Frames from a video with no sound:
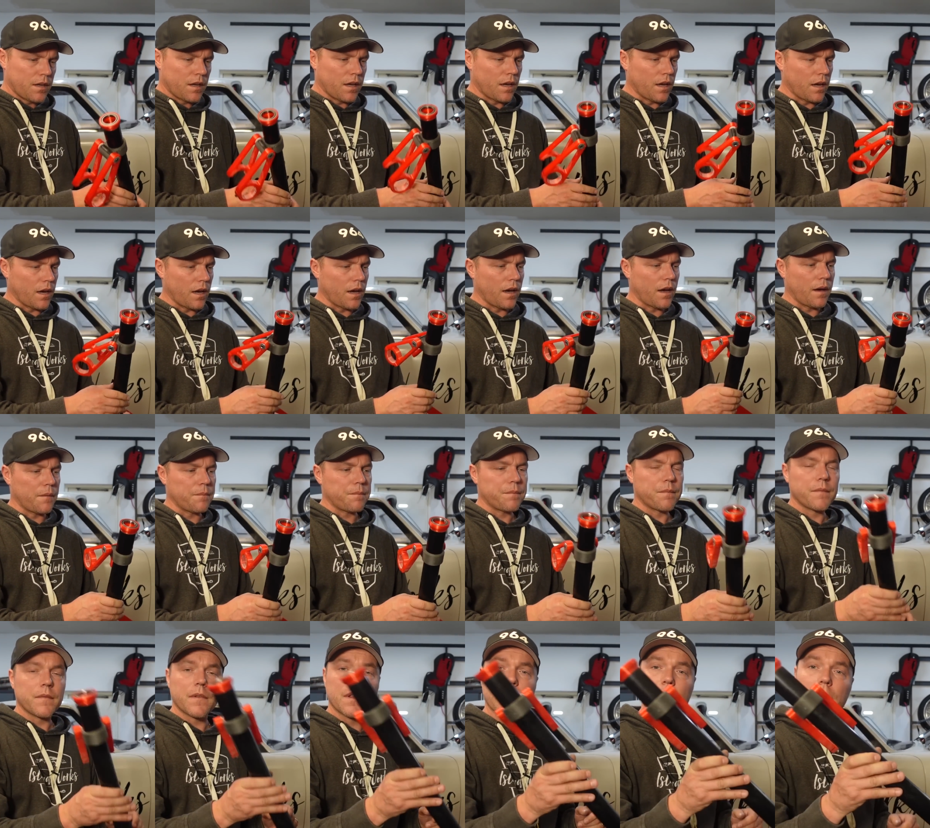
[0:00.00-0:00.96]

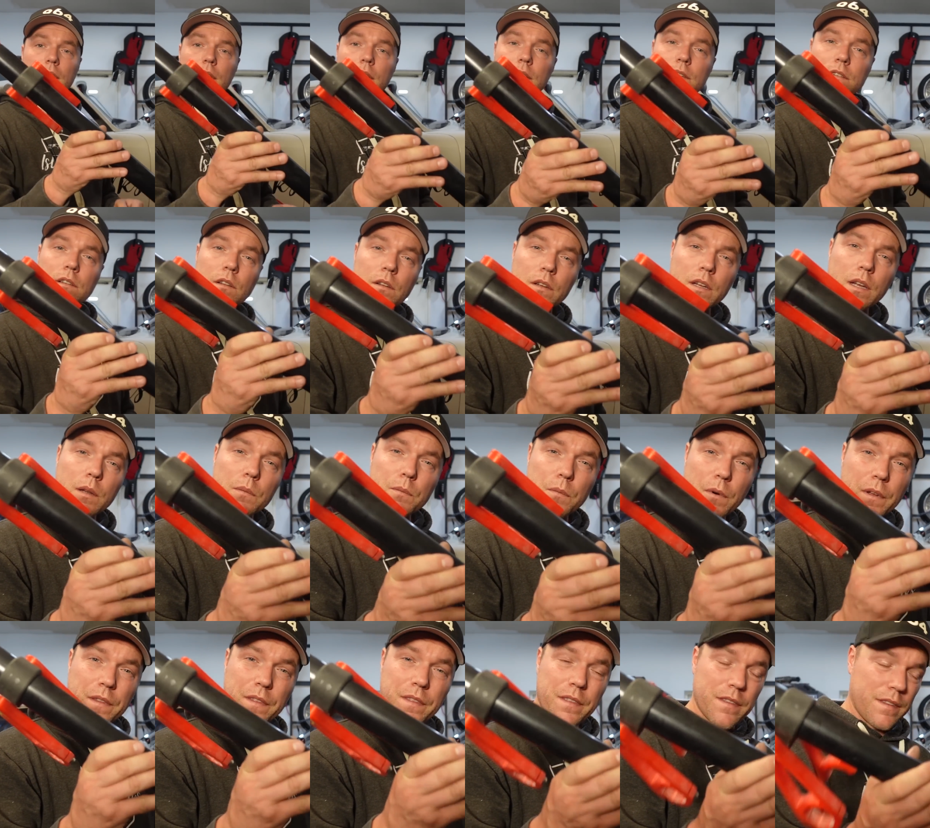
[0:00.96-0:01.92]
Let's look at
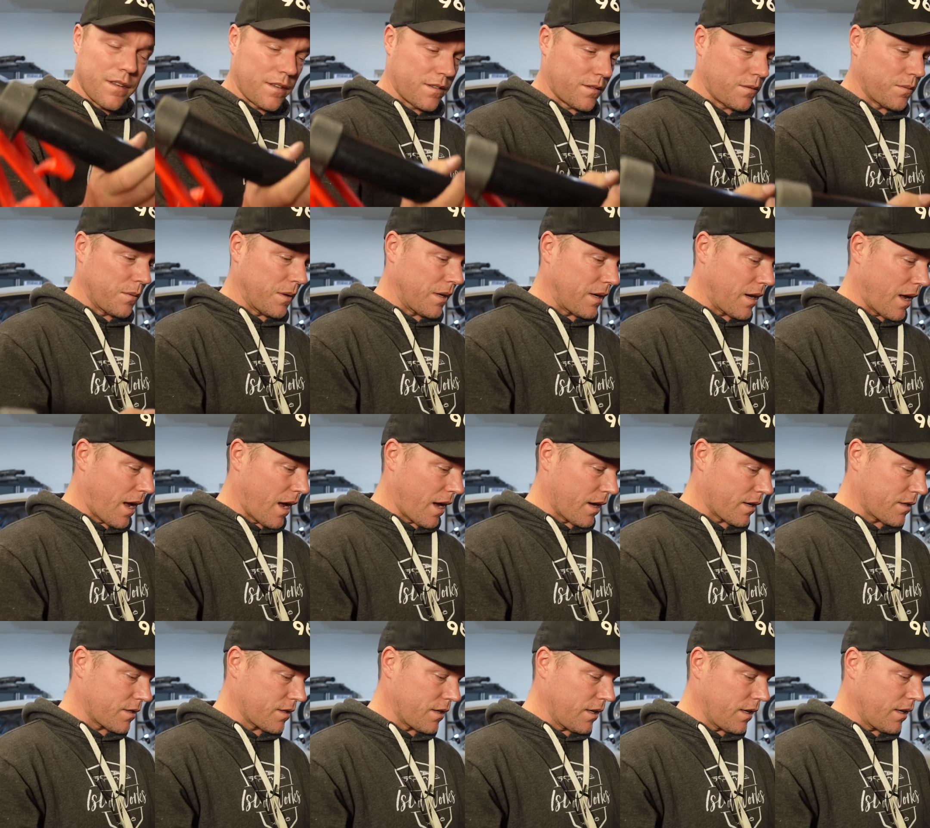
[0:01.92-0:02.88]
what this one
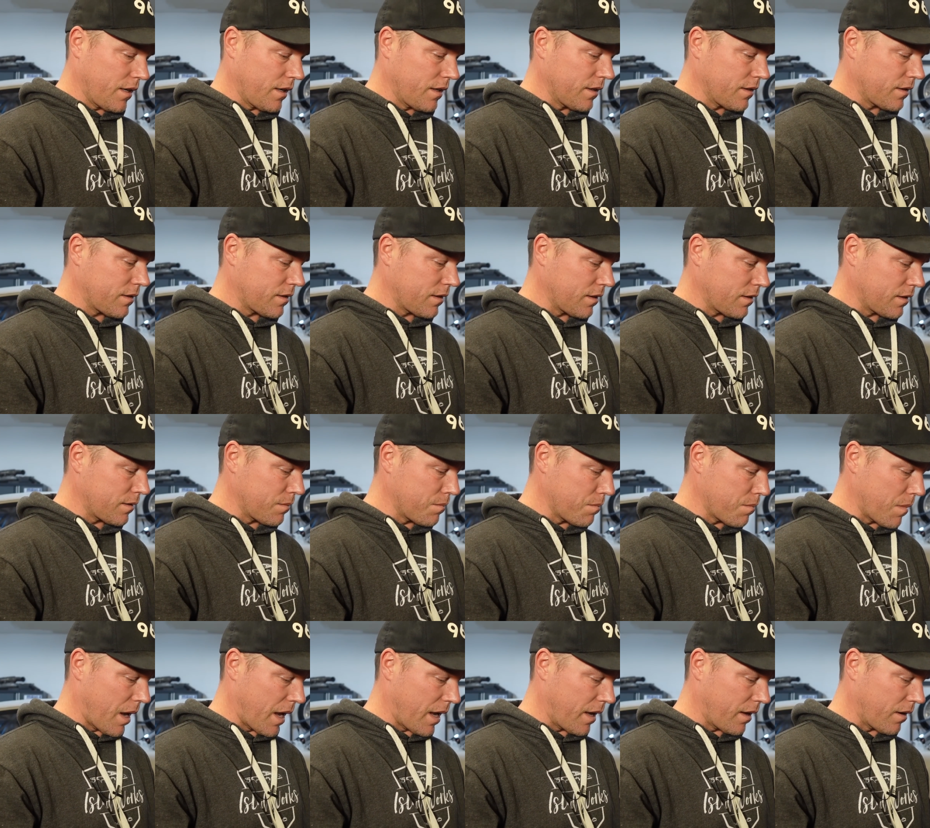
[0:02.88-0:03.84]
actually is
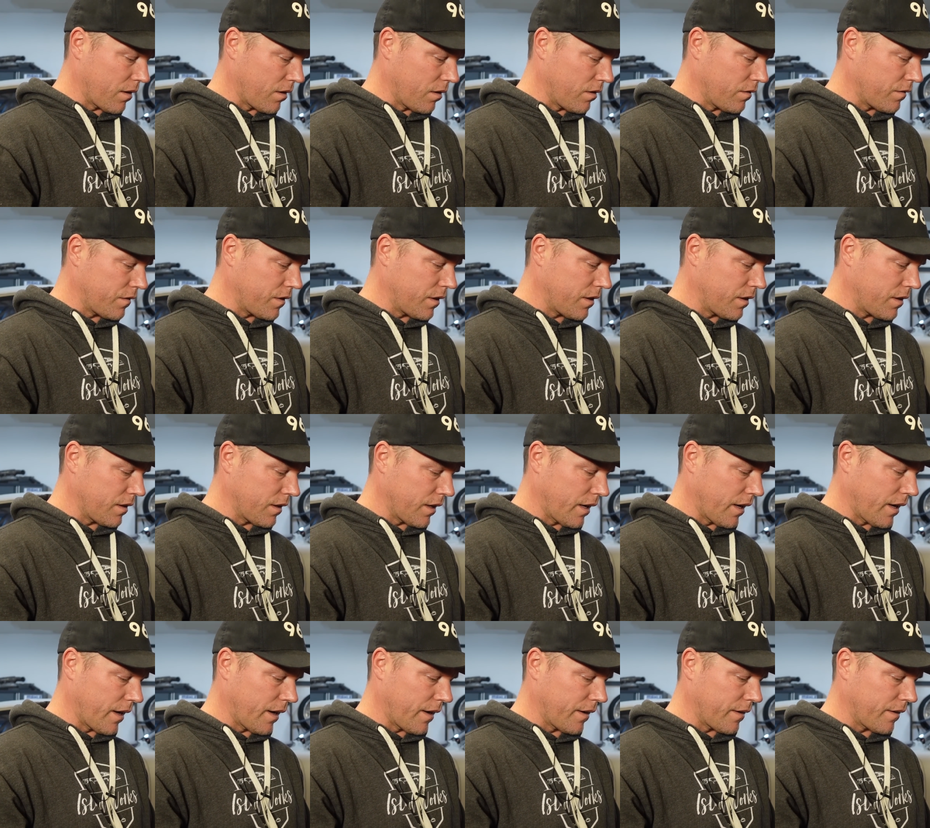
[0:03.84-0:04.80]
made of,
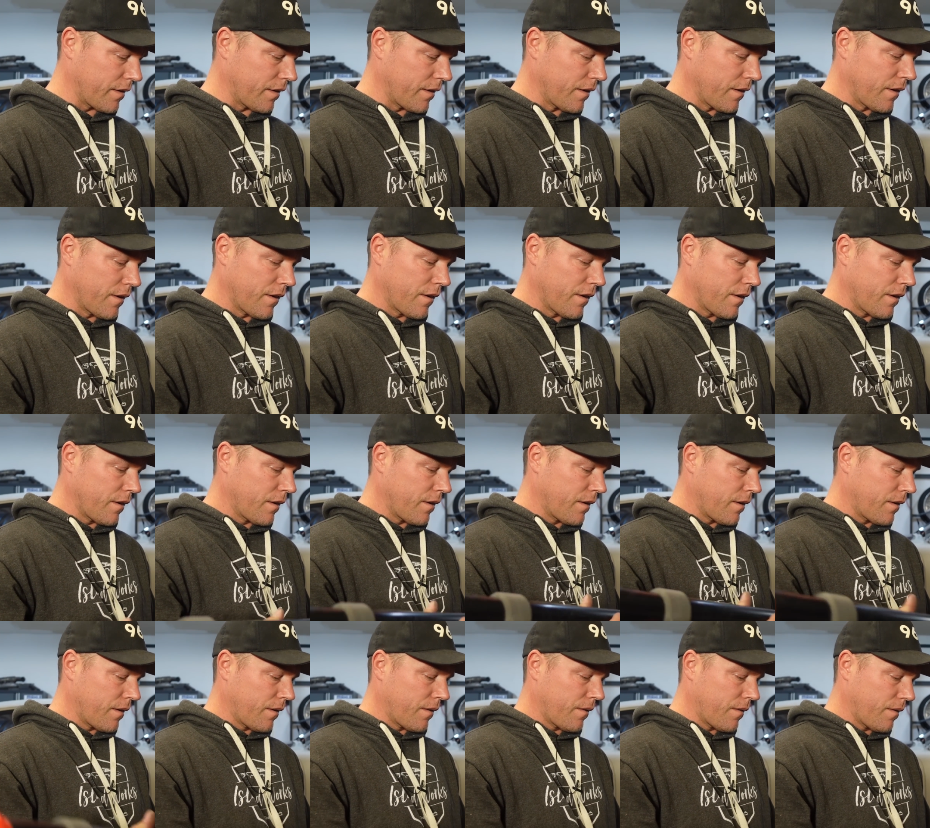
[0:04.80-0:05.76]
and
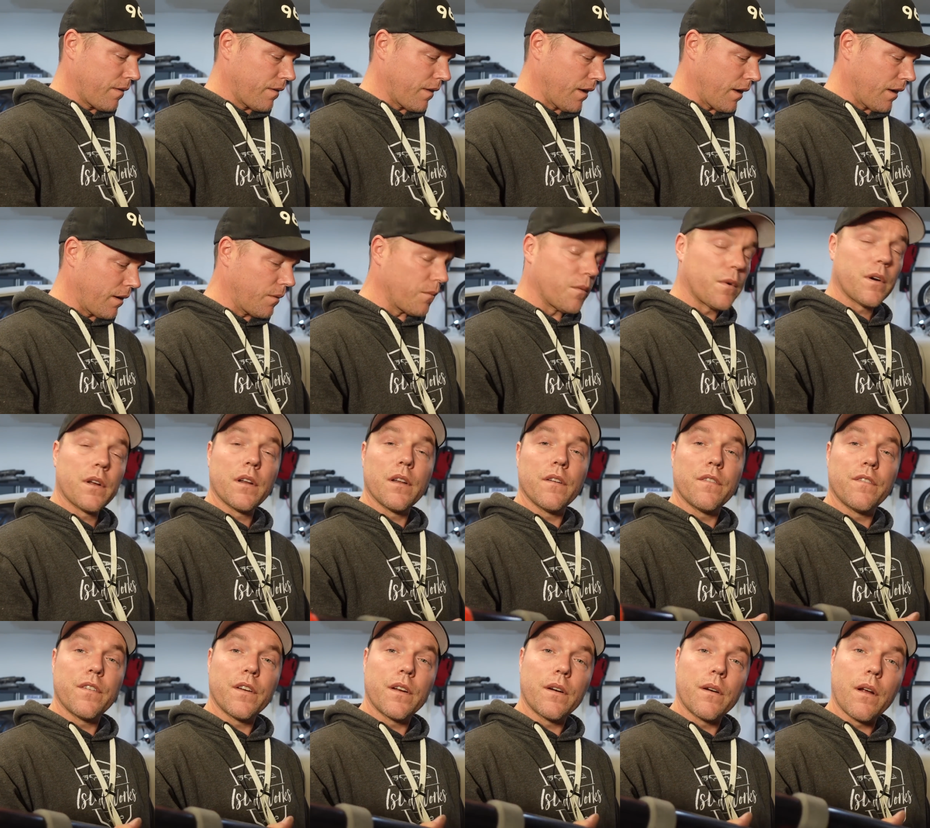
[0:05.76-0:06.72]
then we're going to
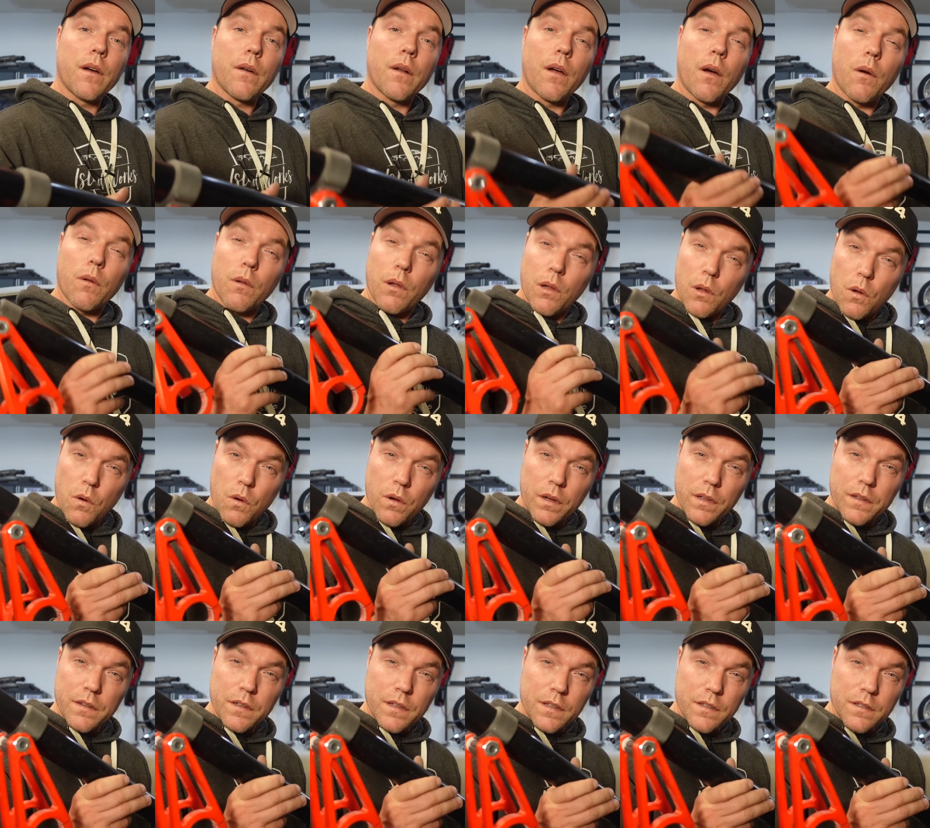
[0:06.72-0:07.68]
figure out how long
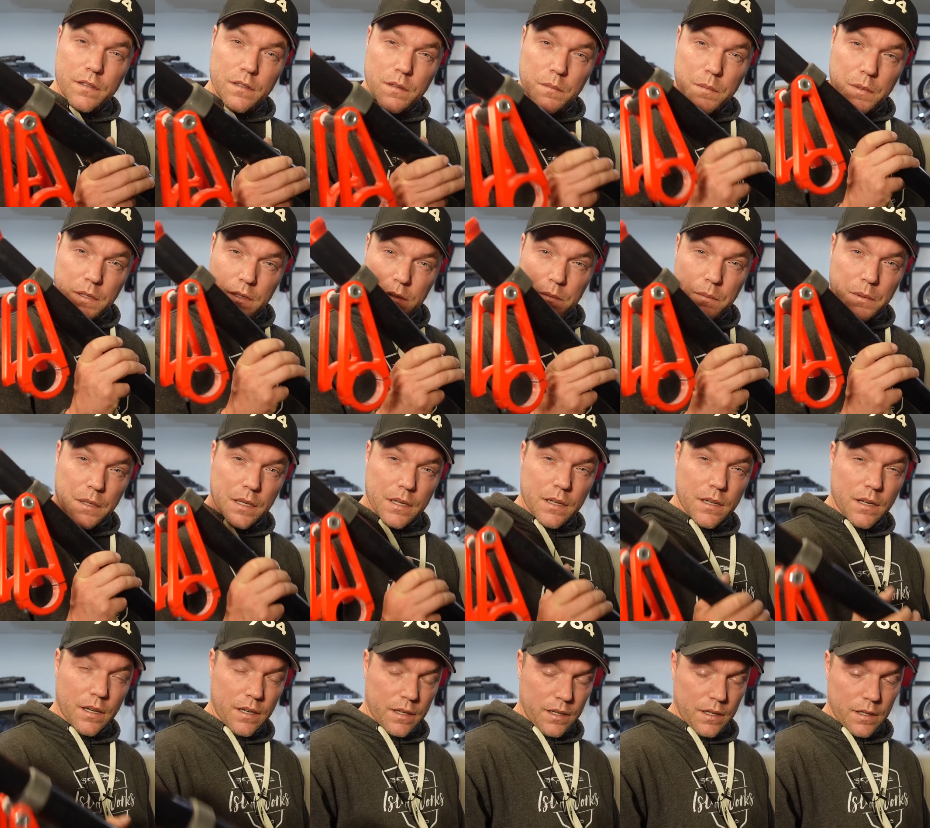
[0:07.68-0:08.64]
it needs to be so we can
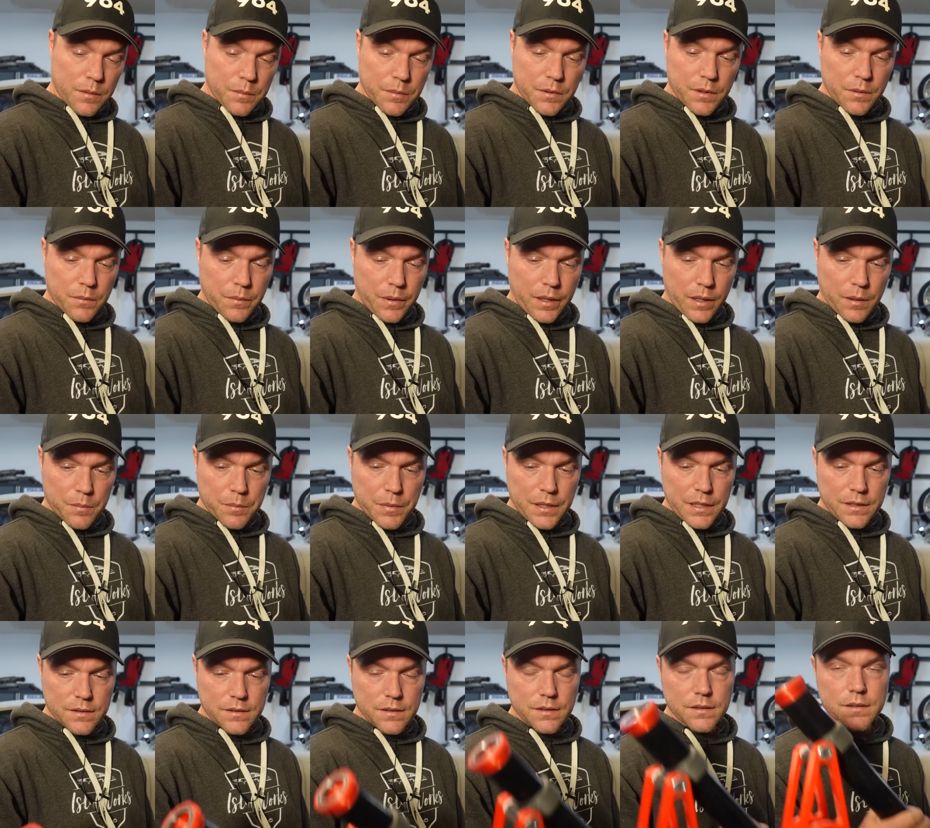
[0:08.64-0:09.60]
cut up the real
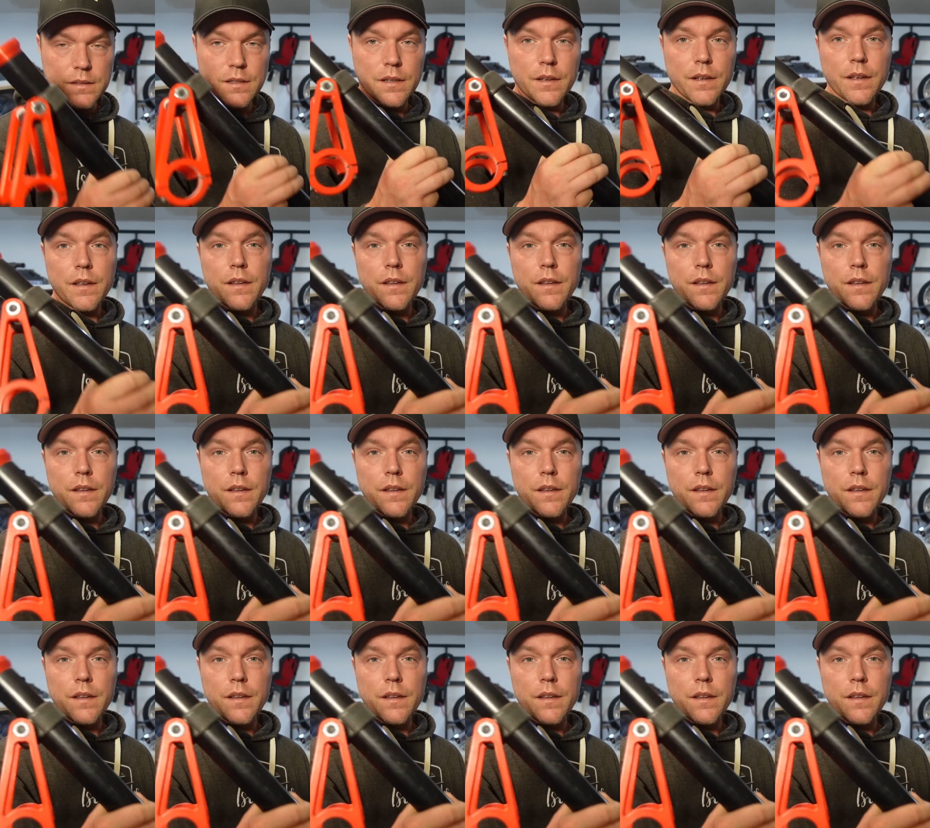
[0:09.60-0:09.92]
pieces.